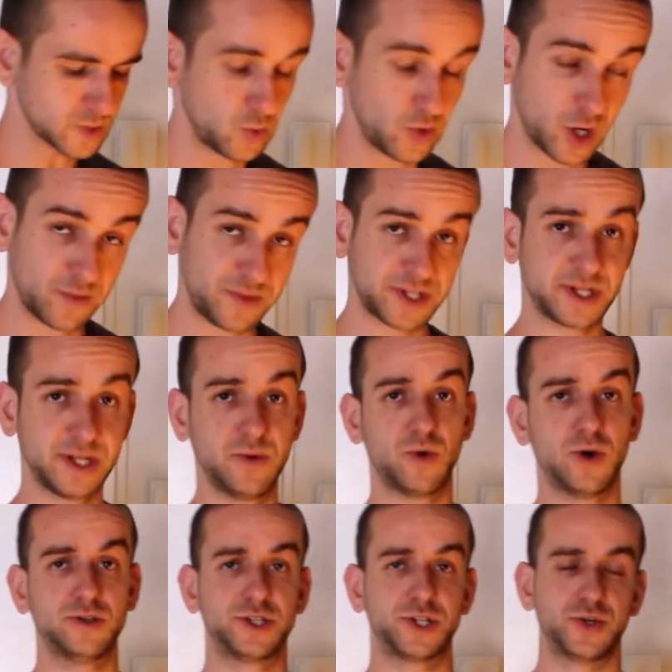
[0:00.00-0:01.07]
we obviously
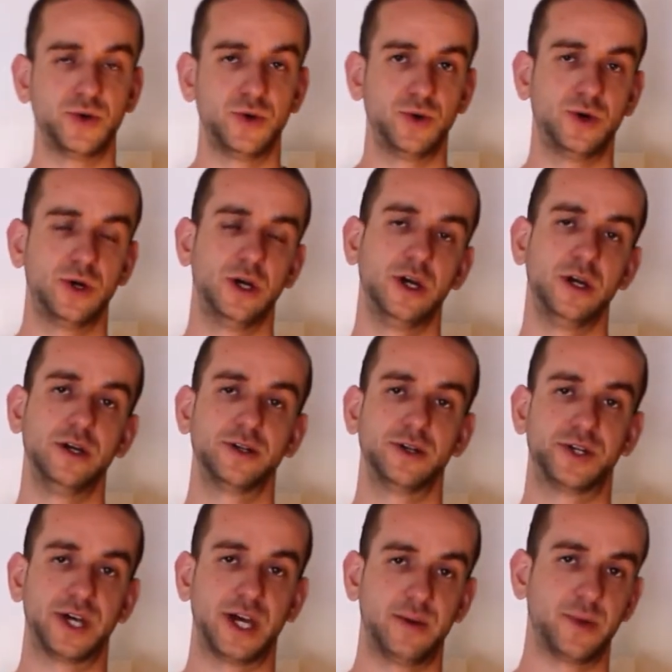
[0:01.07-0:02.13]
want to
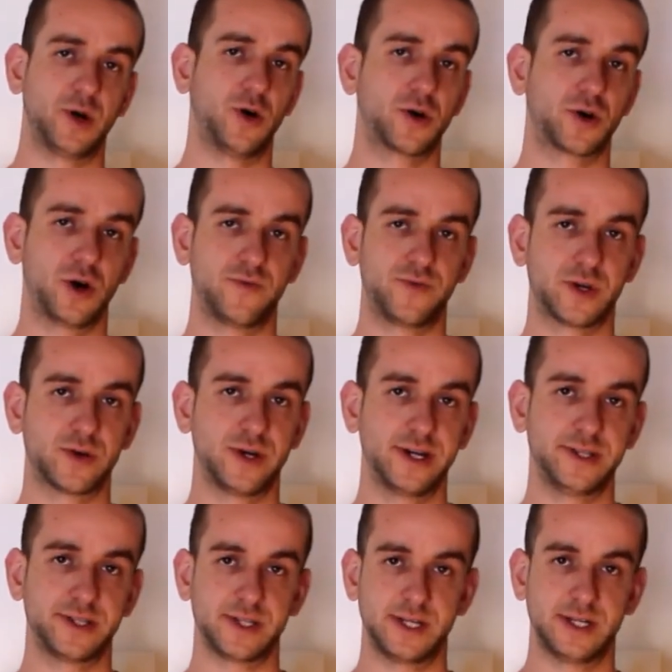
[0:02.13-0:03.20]
tamp our coffee
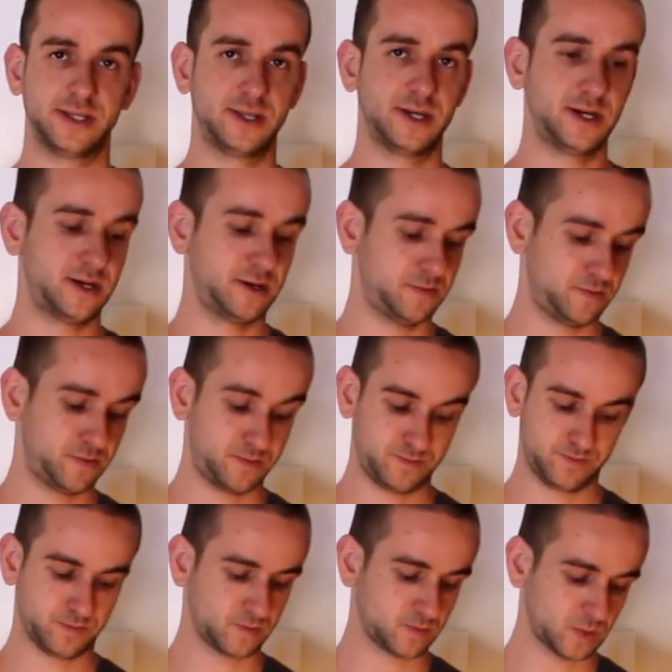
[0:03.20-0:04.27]
grinds in the
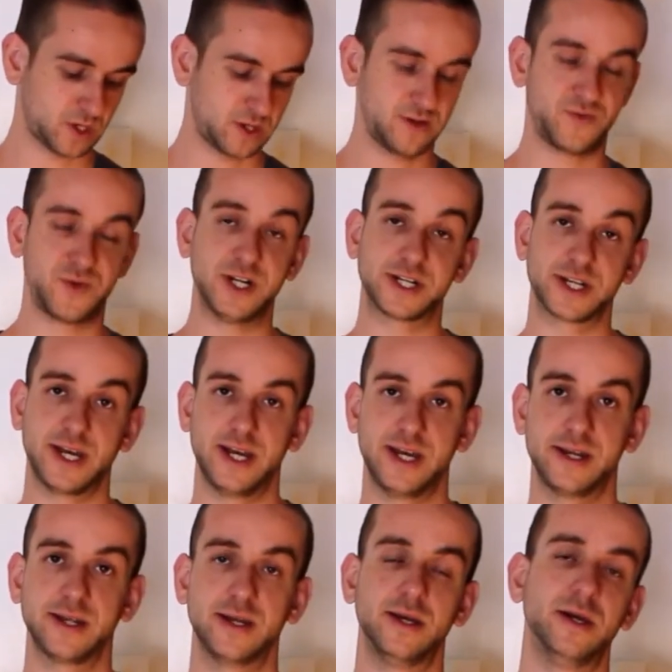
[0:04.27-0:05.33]
filter
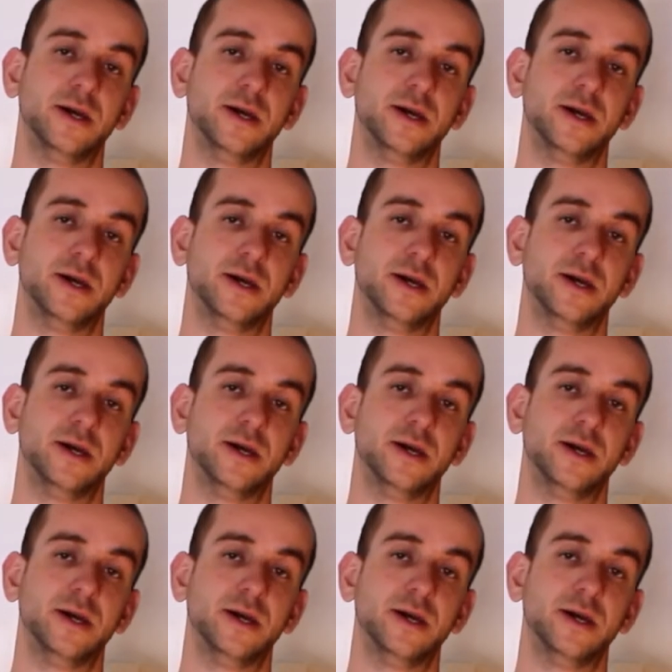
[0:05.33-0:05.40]
head,